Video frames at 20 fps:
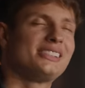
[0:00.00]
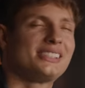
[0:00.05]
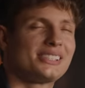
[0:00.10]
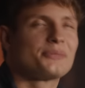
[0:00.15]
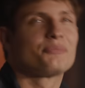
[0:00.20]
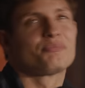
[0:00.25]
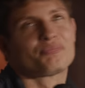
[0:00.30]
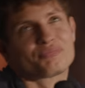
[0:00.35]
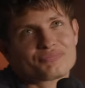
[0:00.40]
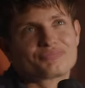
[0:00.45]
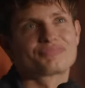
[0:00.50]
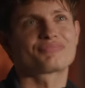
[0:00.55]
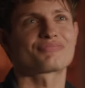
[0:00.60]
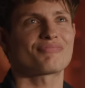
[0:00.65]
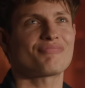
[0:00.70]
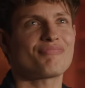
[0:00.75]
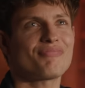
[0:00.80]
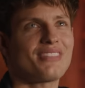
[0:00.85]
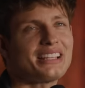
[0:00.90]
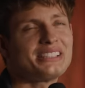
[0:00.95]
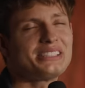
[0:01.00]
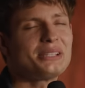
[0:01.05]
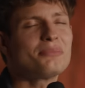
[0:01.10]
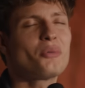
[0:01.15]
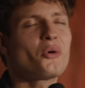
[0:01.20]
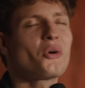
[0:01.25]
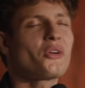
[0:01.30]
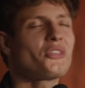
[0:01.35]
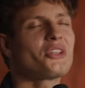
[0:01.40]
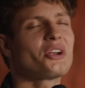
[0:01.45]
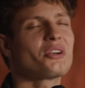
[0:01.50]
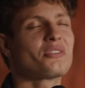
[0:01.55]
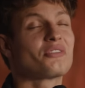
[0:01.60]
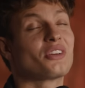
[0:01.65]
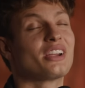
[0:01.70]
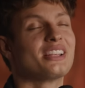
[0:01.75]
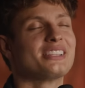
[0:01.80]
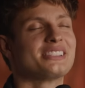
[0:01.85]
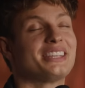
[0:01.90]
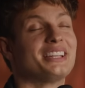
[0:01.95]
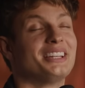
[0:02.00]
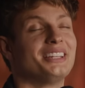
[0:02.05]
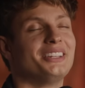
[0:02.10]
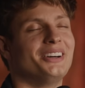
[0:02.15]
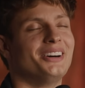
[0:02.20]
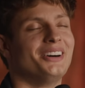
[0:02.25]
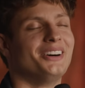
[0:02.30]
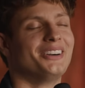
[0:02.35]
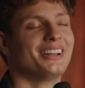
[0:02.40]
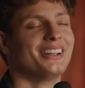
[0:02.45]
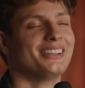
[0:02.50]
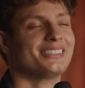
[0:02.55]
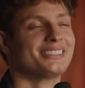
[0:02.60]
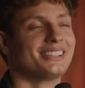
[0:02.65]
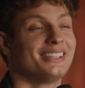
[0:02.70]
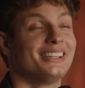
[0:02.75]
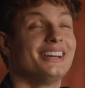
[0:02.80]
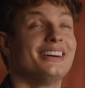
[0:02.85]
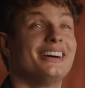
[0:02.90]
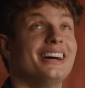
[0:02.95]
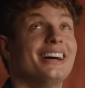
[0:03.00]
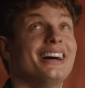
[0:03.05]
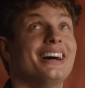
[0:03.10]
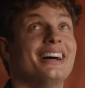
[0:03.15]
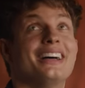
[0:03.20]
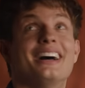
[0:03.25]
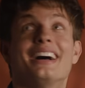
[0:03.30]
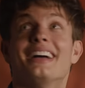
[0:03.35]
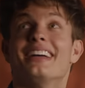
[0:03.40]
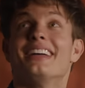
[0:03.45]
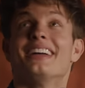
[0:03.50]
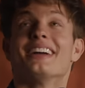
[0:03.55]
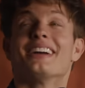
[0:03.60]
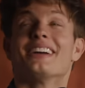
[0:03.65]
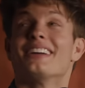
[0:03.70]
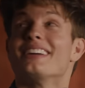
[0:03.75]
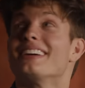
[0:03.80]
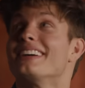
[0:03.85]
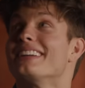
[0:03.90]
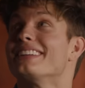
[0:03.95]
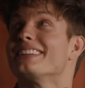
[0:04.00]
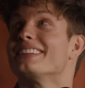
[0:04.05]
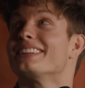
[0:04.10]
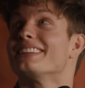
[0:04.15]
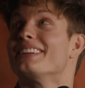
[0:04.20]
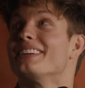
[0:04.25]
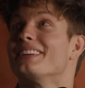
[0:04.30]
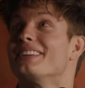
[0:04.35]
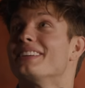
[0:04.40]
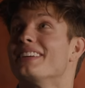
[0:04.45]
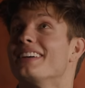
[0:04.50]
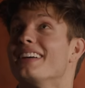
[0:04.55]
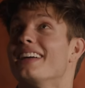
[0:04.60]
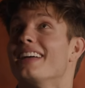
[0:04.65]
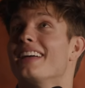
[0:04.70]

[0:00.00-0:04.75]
it's important that our friends get along. I was like, no, I hear you, I just don't.